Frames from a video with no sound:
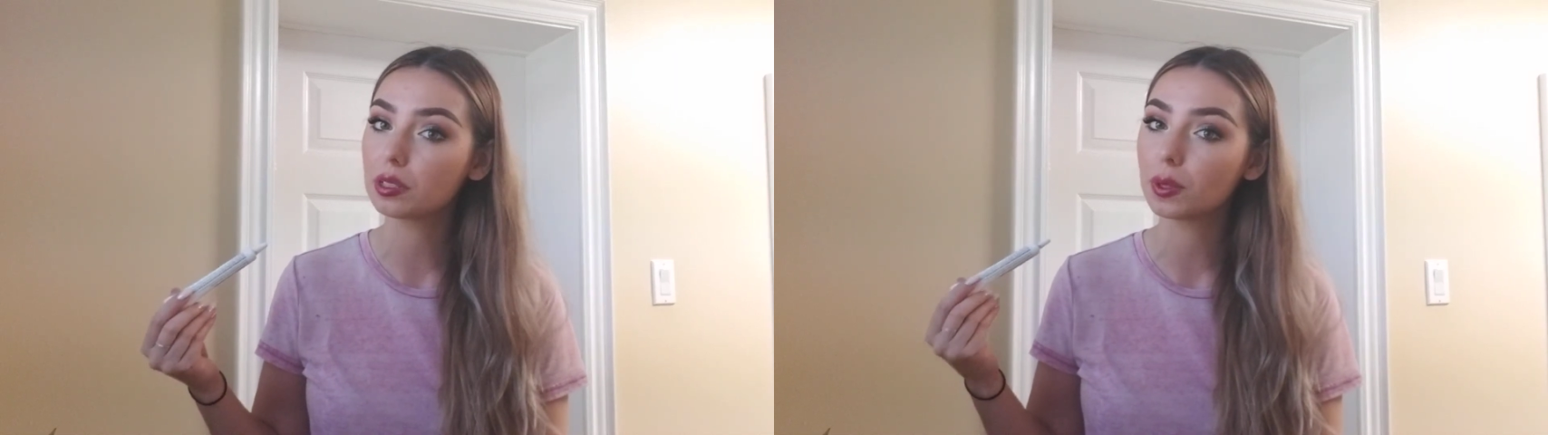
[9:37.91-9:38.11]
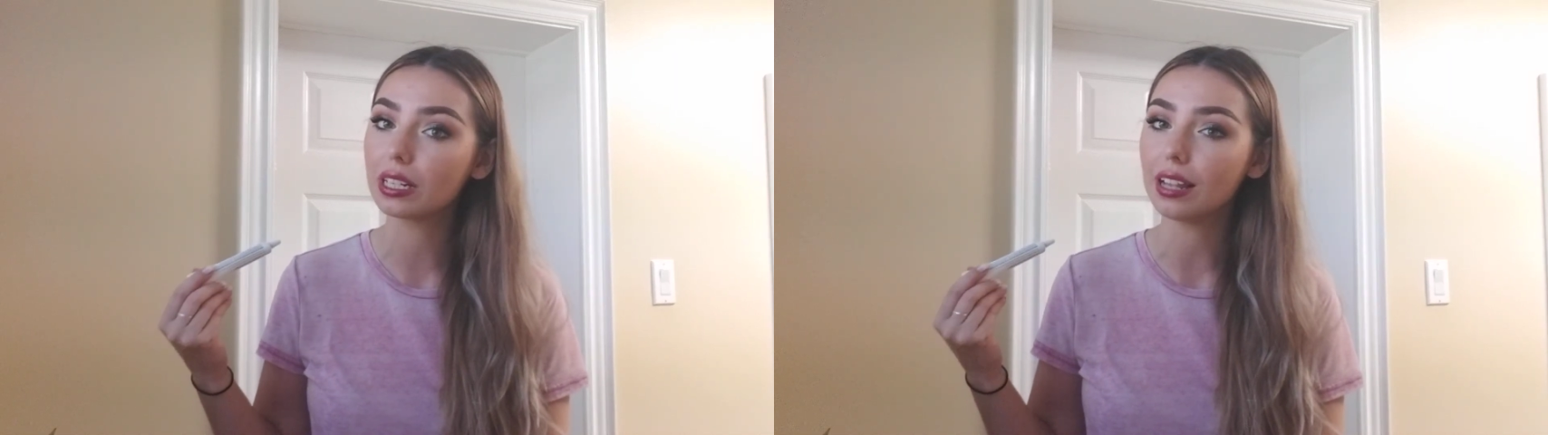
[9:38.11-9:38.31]

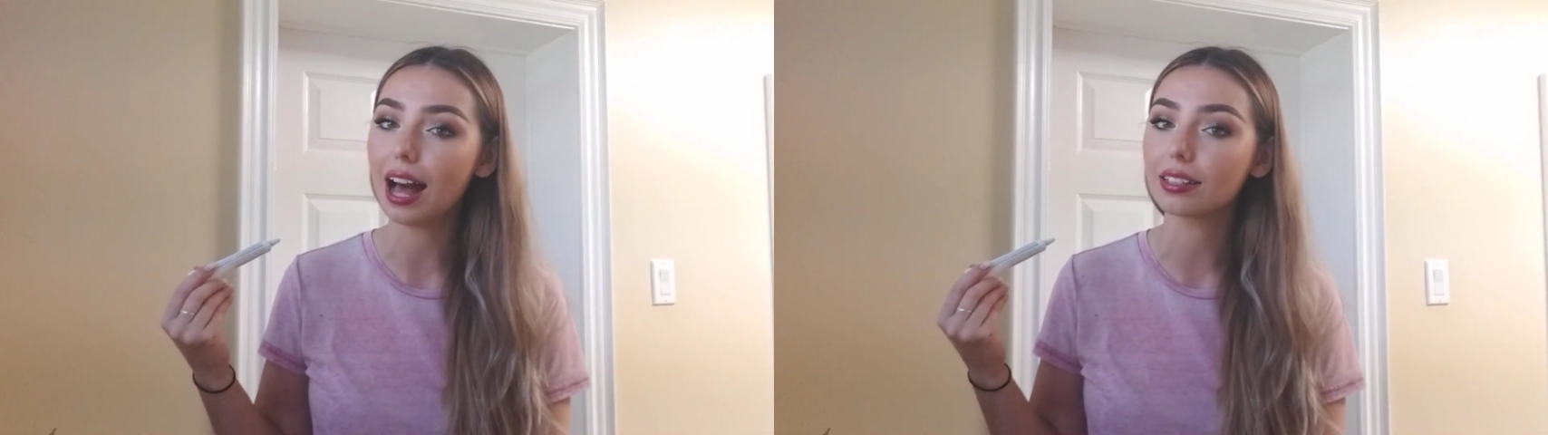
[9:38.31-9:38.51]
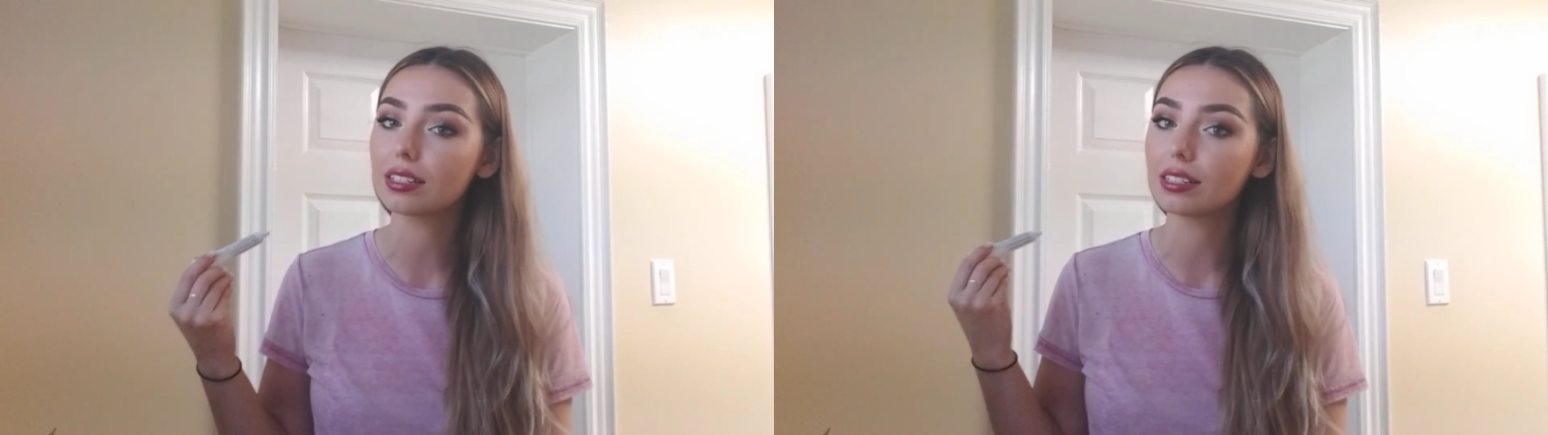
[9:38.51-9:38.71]
but it
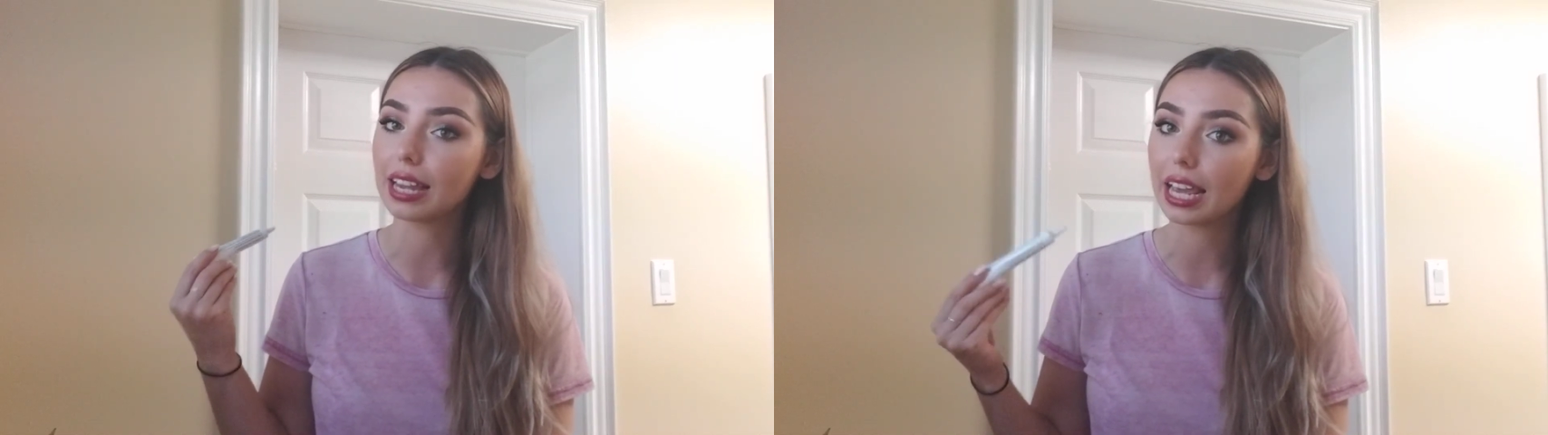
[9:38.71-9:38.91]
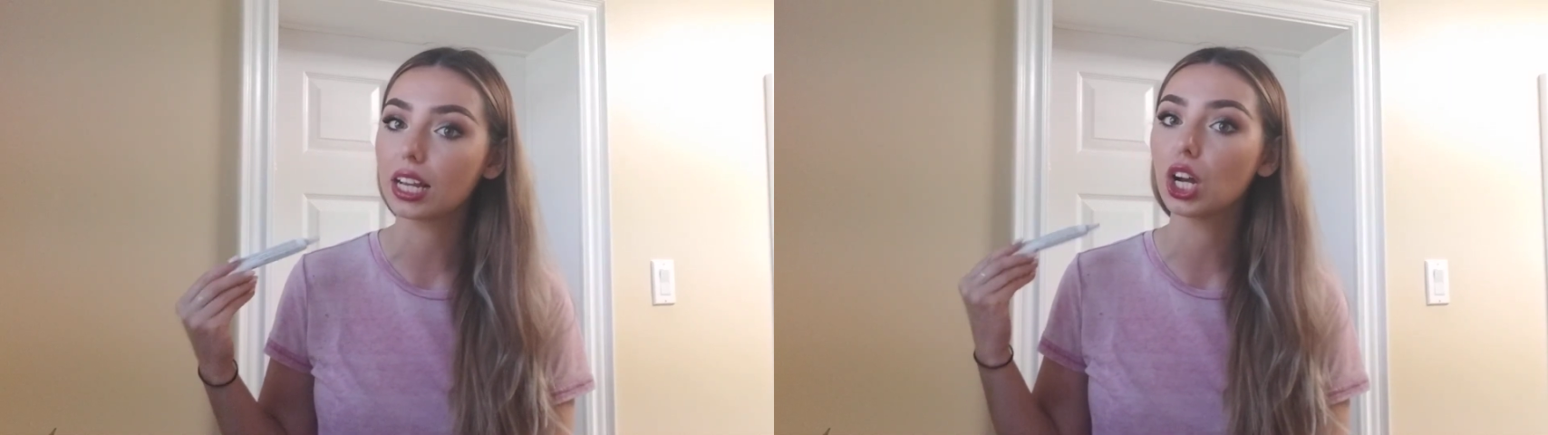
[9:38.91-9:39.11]
lasts a
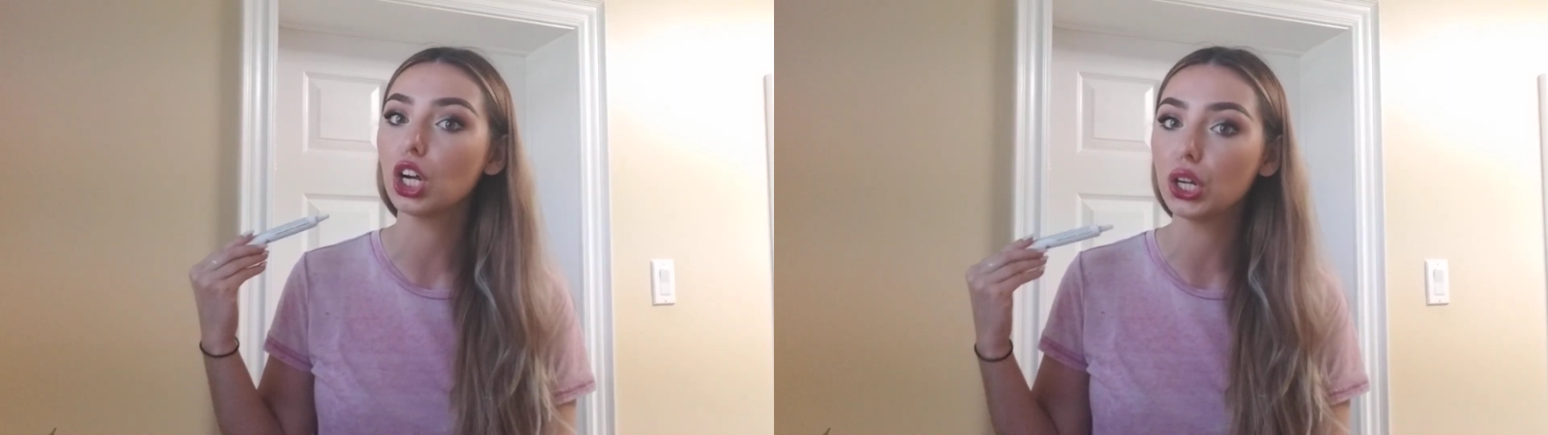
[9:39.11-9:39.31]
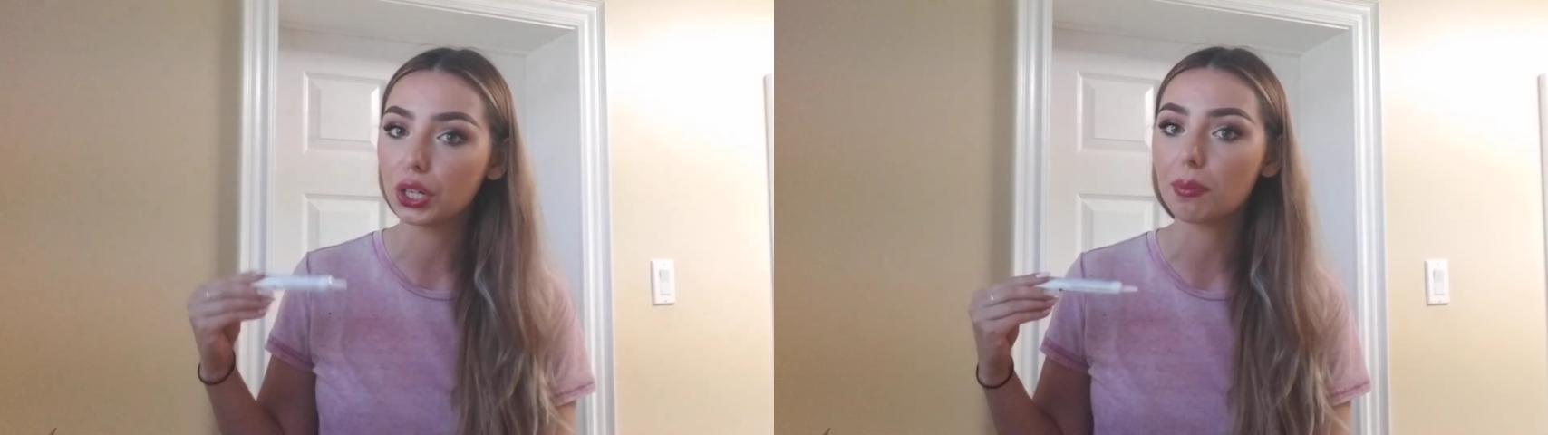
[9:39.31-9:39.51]
dang
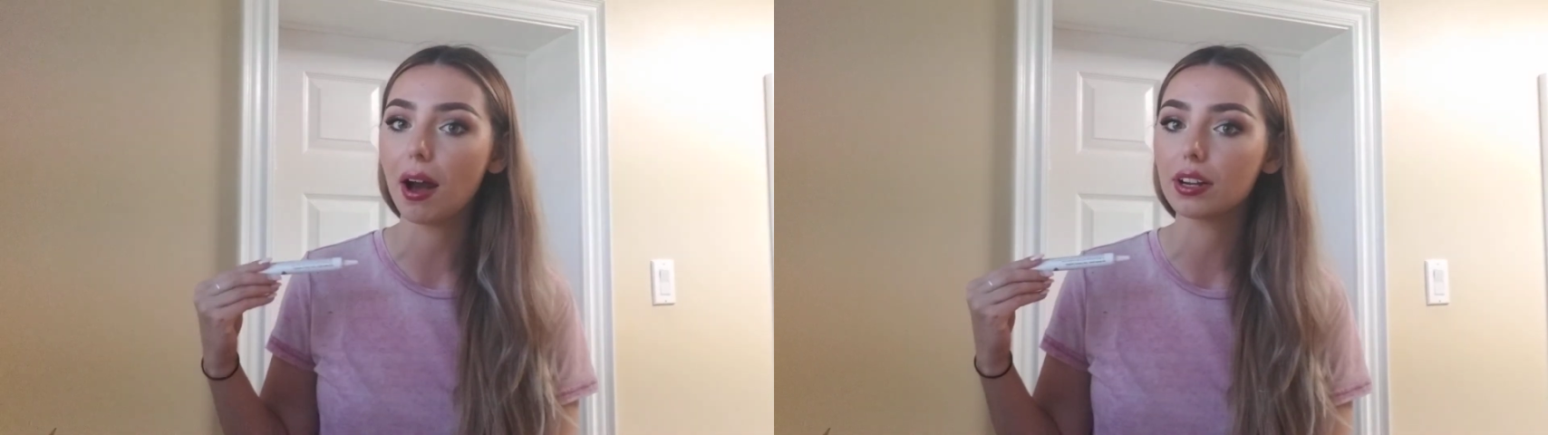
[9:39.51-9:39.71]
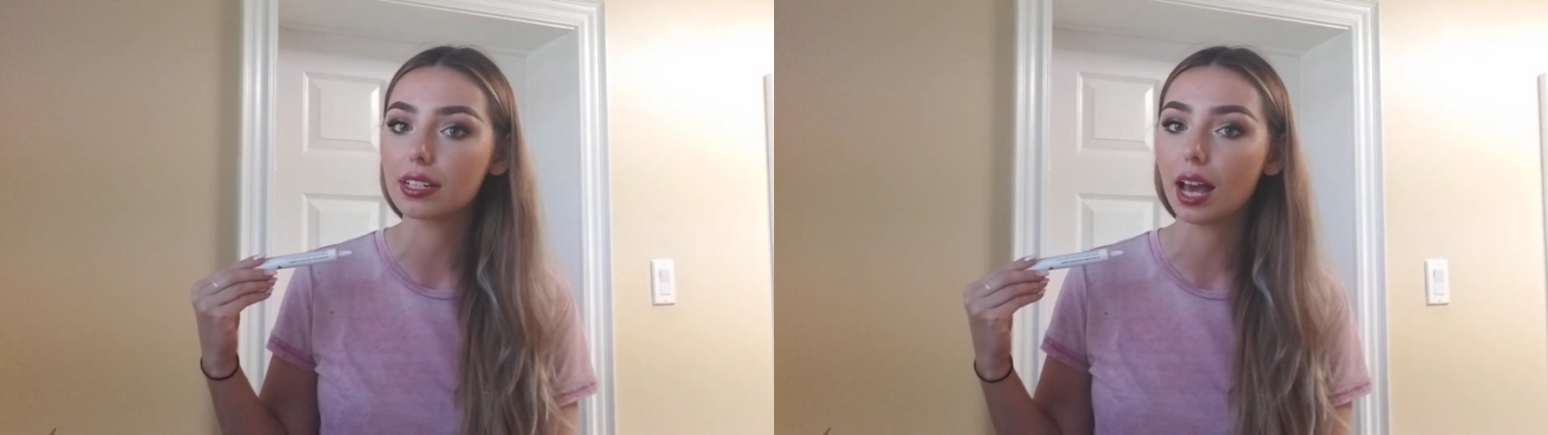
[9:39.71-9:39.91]
good
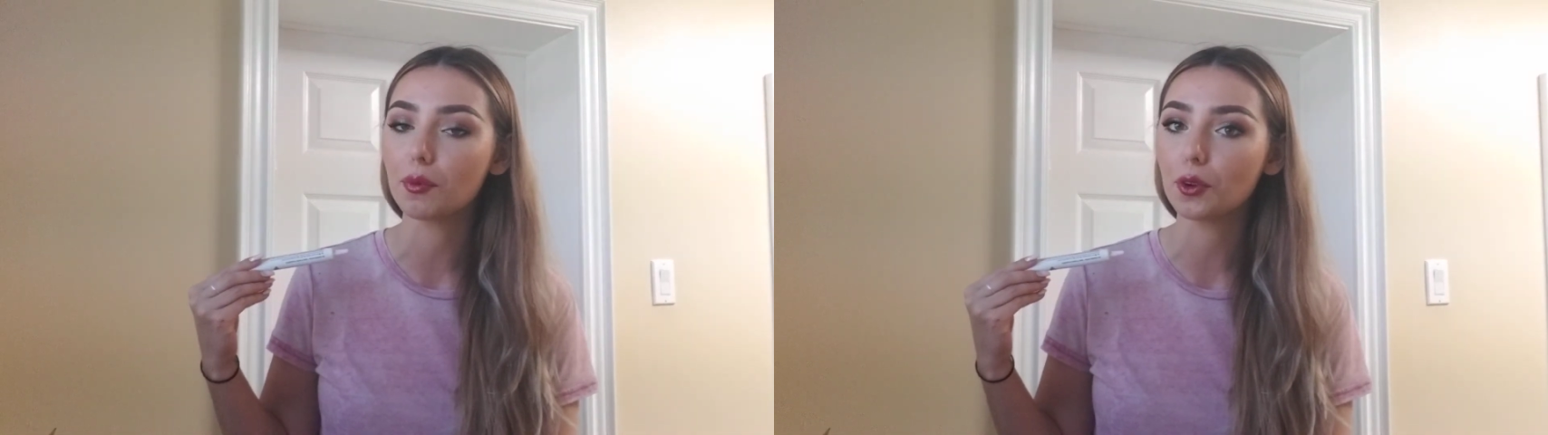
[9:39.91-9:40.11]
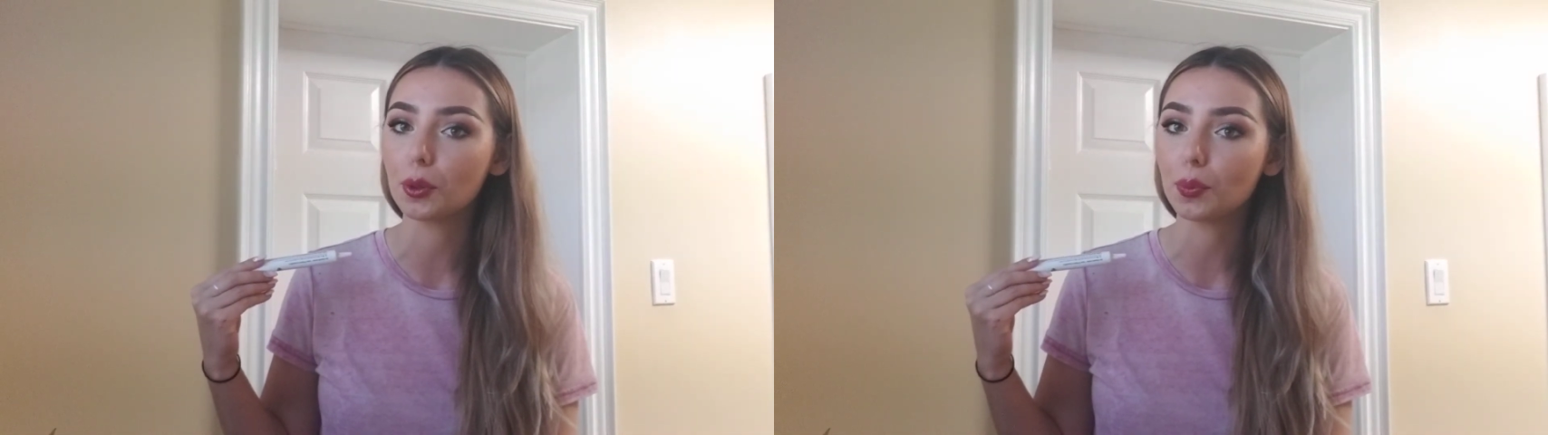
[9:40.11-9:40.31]
amount of time
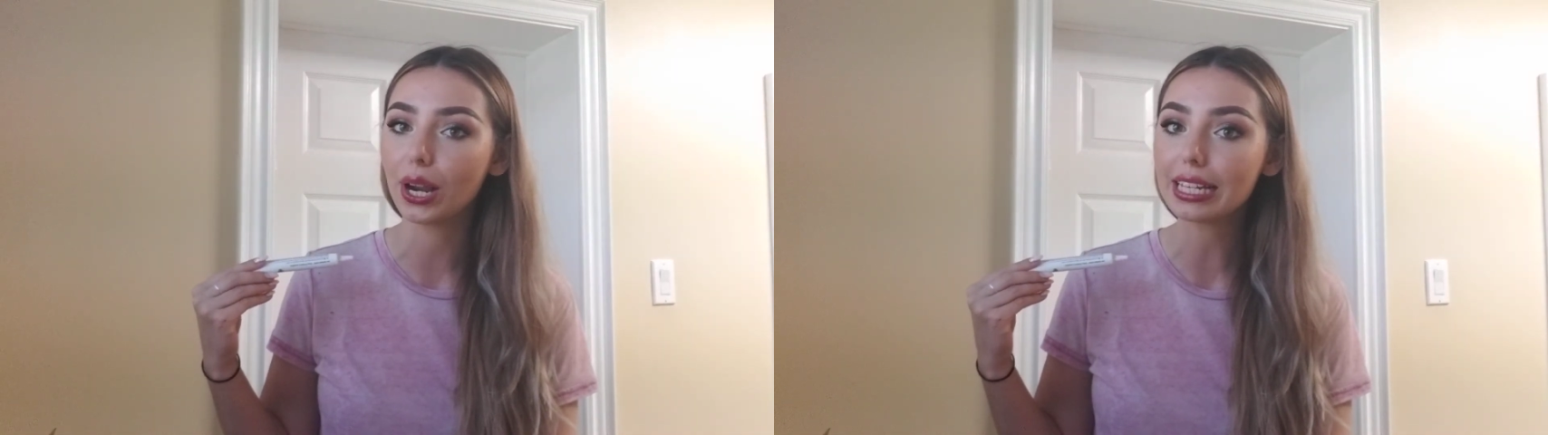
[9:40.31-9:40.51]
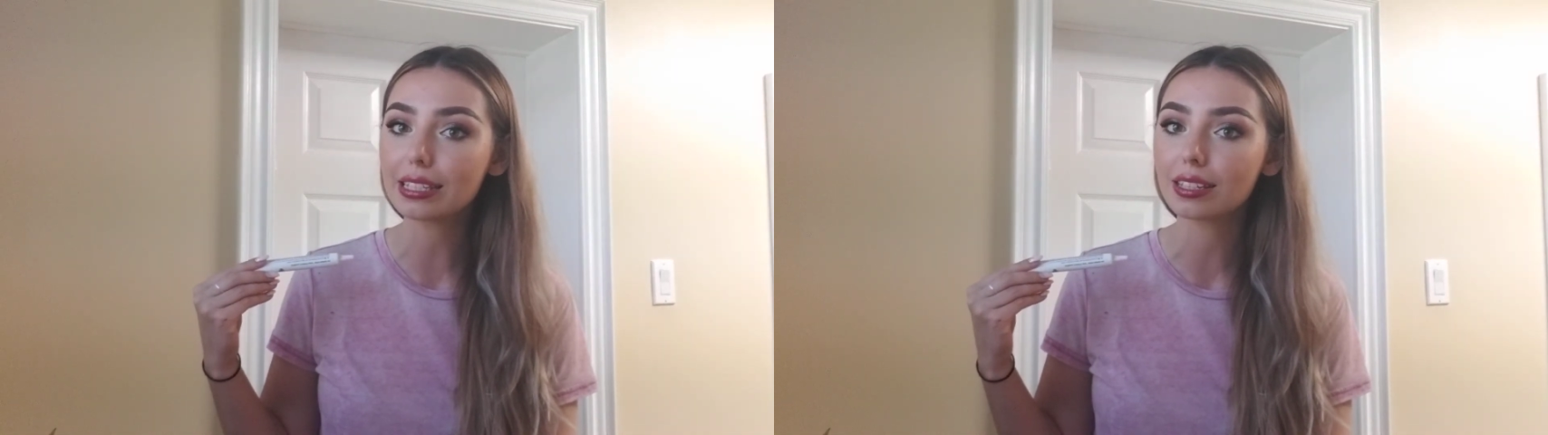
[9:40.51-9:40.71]
for the
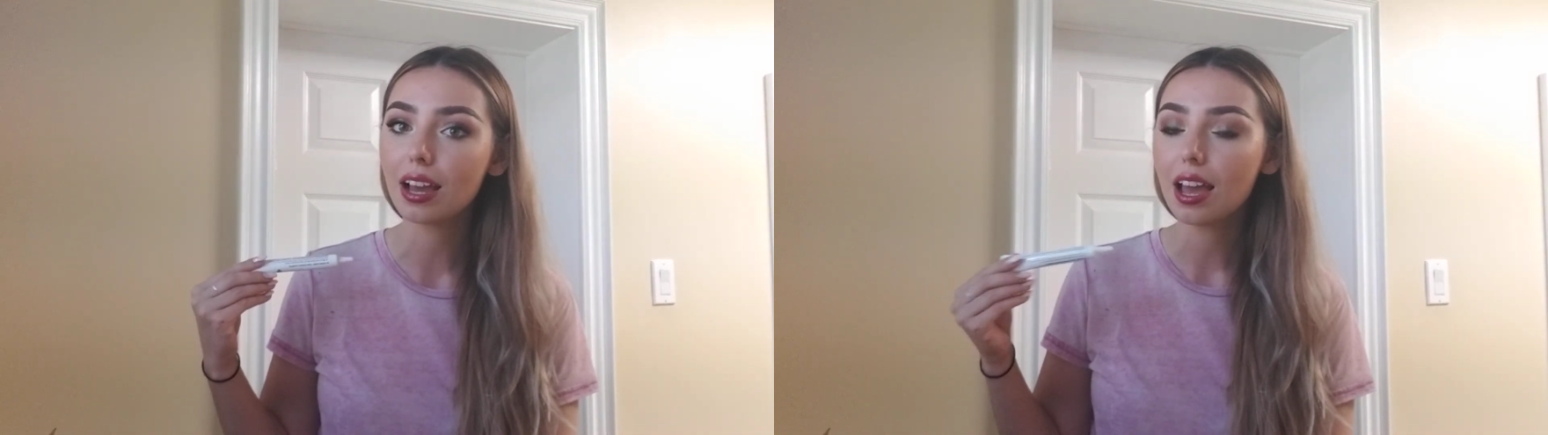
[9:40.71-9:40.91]
price.